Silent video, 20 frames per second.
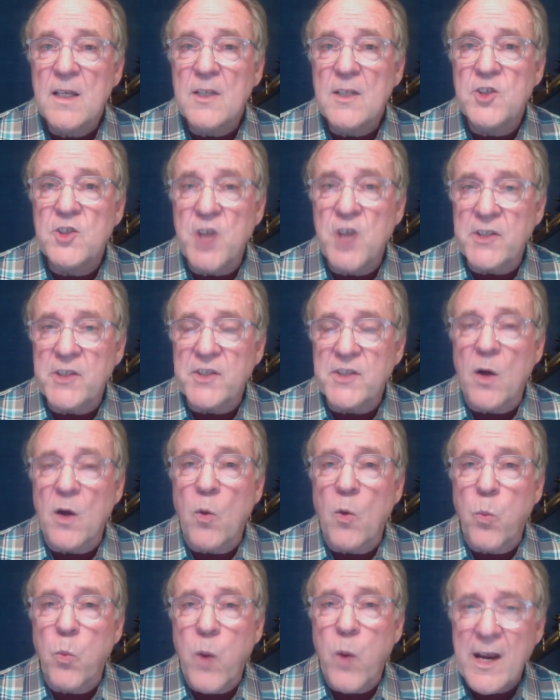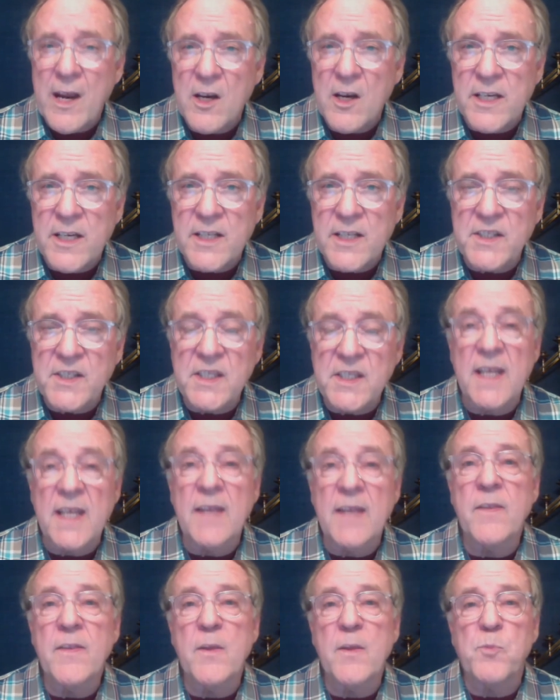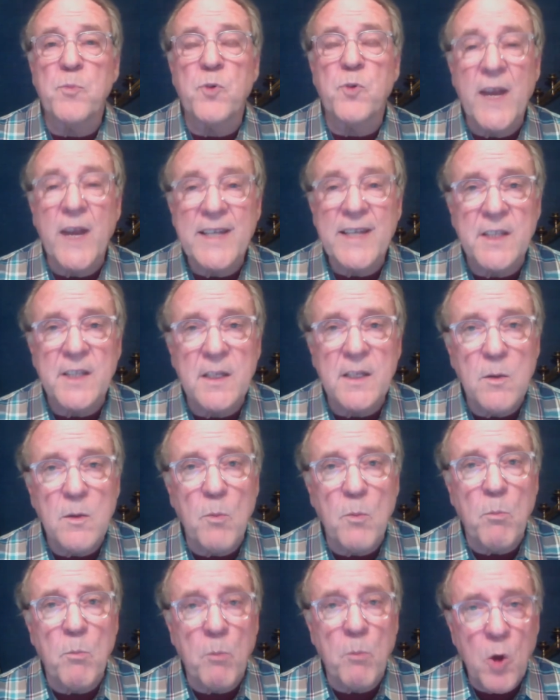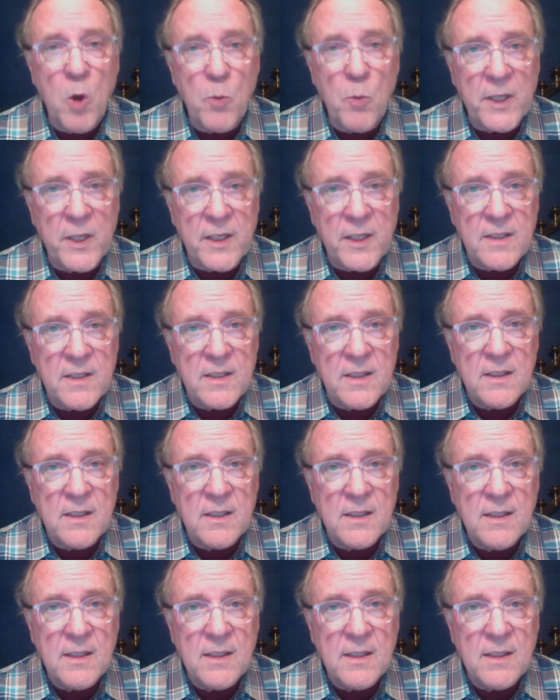just awareness in the present moment.